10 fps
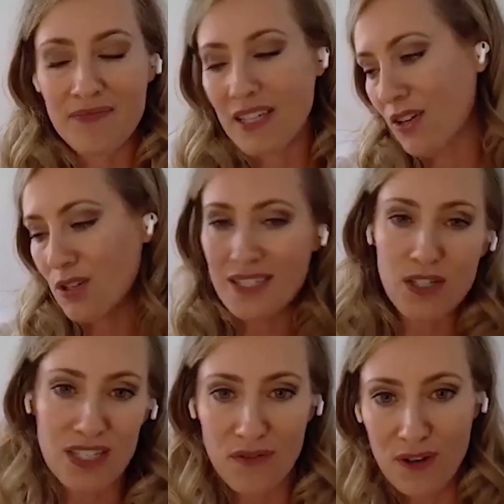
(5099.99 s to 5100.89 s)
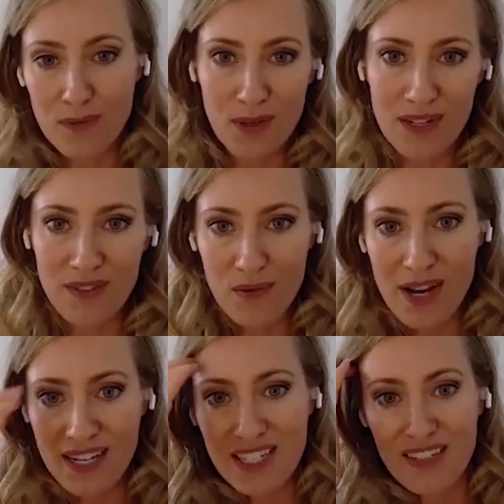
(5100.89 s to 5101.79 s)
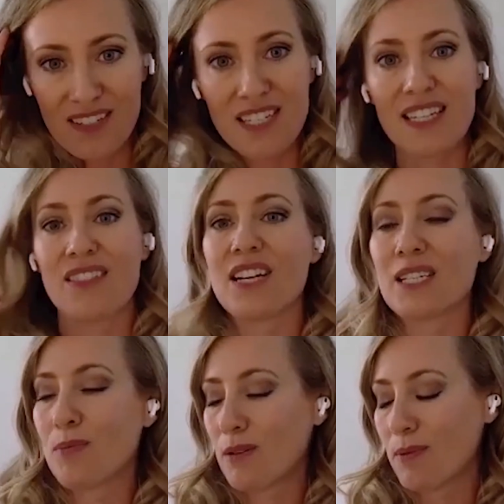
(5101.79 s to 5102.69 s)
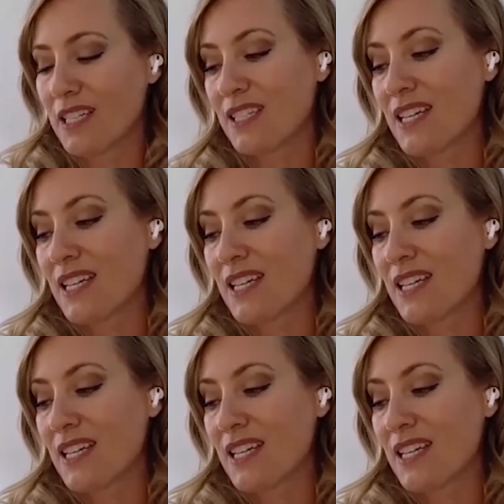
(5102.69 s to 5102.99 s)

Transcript: you know, consulting firms, whatever they want to, to get their expert